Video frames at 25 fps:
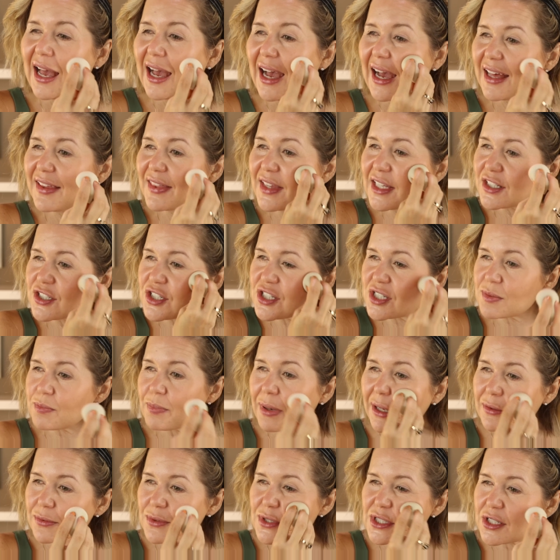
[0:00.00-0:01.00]
and then just
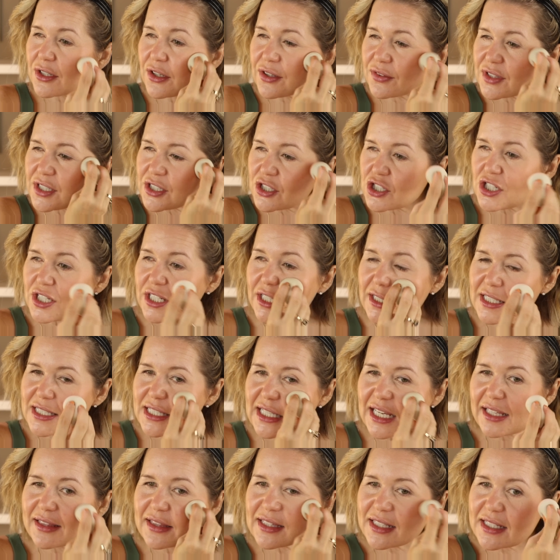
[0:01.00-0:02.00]
bounce it on the
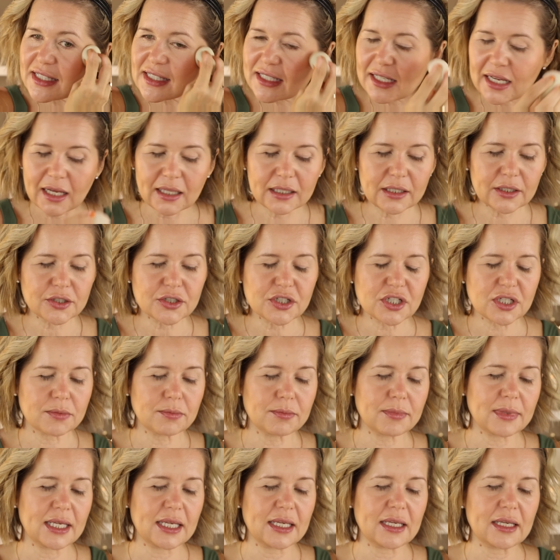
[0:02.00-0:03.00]
cheeks. And this color to
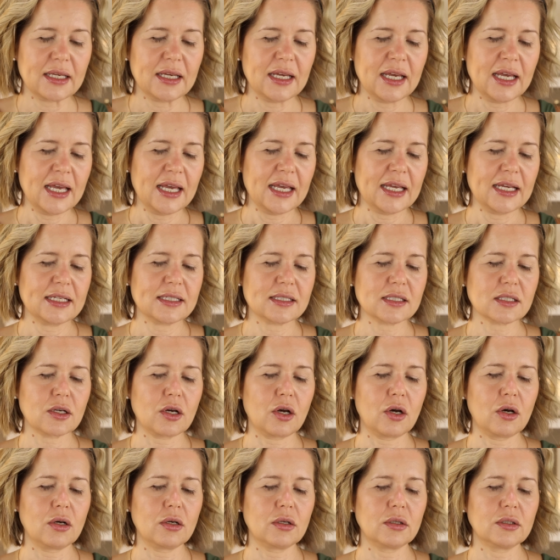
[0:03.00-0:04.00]
me, it's
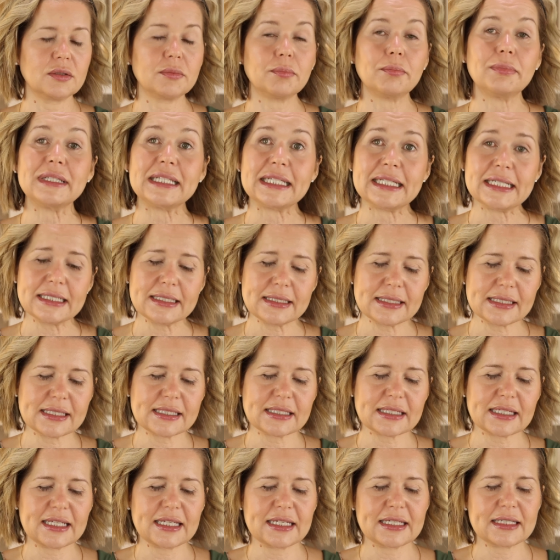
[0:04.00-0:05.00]
called
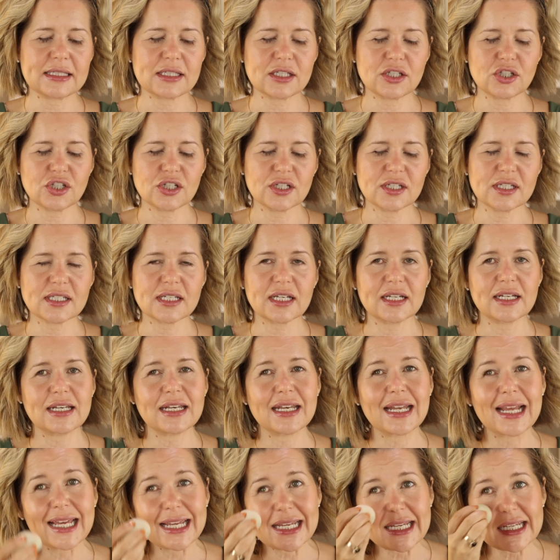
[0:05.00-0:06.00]
Bliss. It's just a
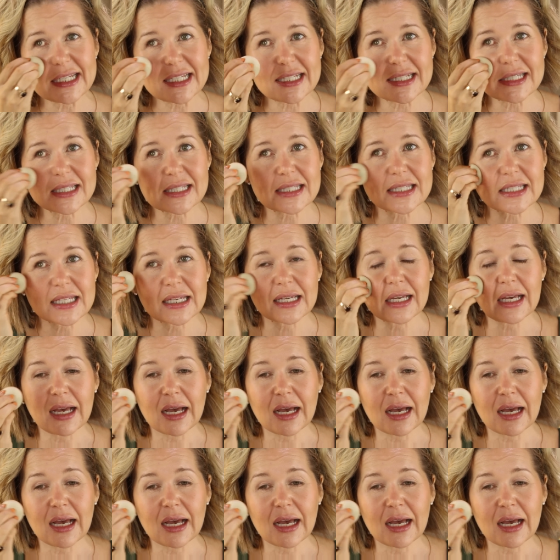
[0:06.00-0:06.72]
nice